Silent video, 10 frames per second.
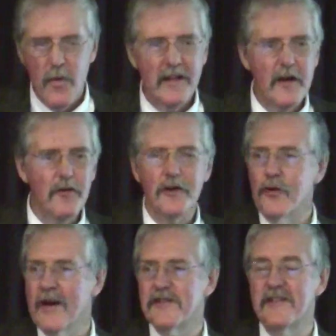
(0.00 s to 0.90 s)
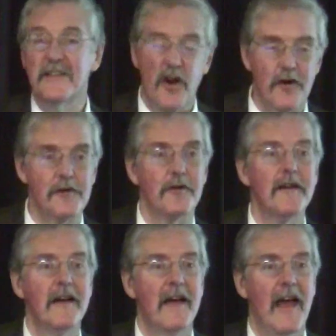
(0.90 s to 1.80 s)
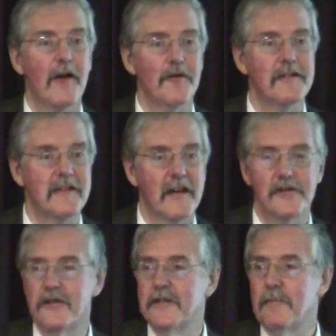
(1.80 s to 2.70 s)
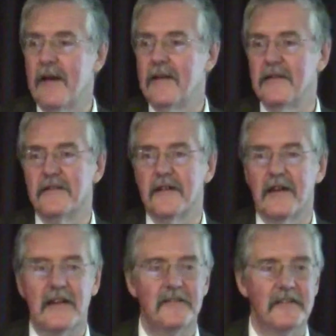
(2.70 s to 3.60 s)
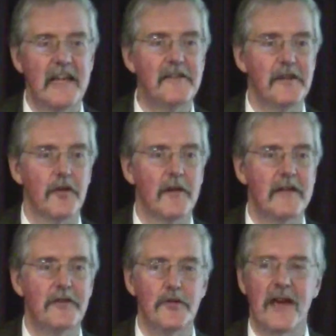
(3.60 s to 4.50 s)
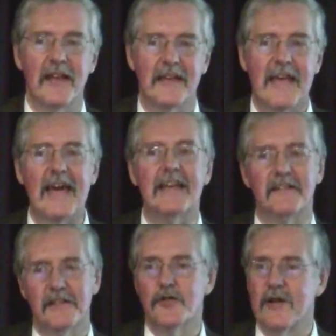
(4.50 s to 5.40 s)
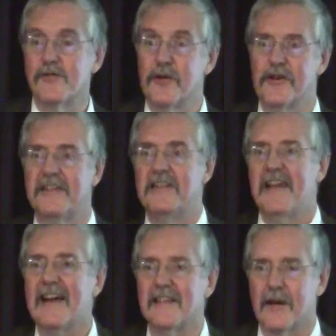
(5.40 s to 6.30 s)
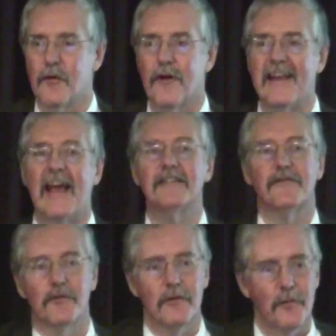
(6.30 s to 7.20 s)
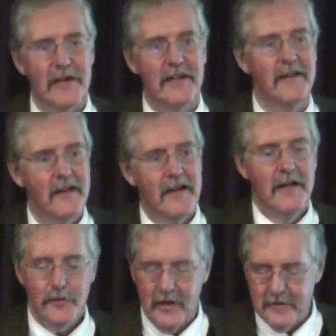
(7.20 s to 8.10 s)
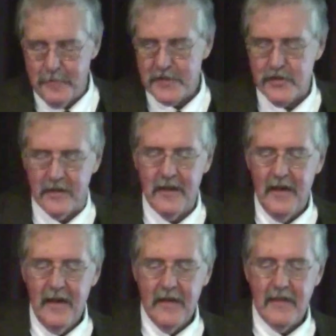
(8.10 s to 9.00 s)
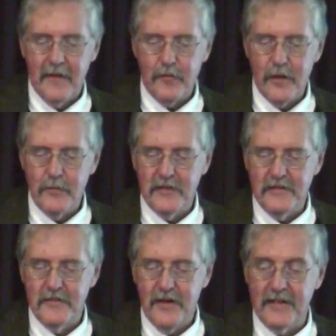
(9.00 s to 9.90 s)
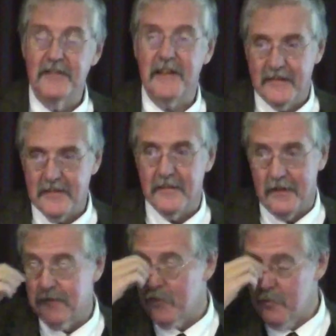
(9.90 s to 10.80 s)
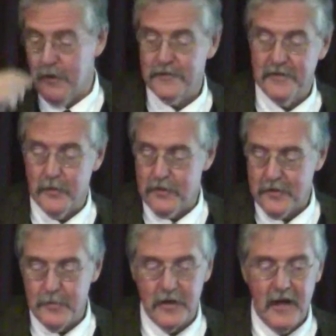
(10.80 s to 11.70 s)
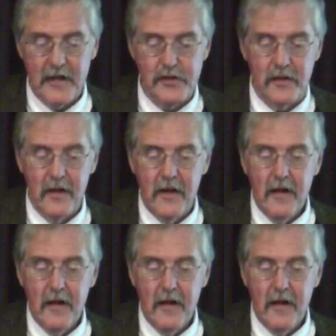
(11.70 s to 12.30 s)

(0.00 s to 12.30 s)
well, error correction is harder. Error detection is easier, and if you can get a situation where you can detect the error and ask for a retransmission, that frequently suffices, as it does for most serial communication.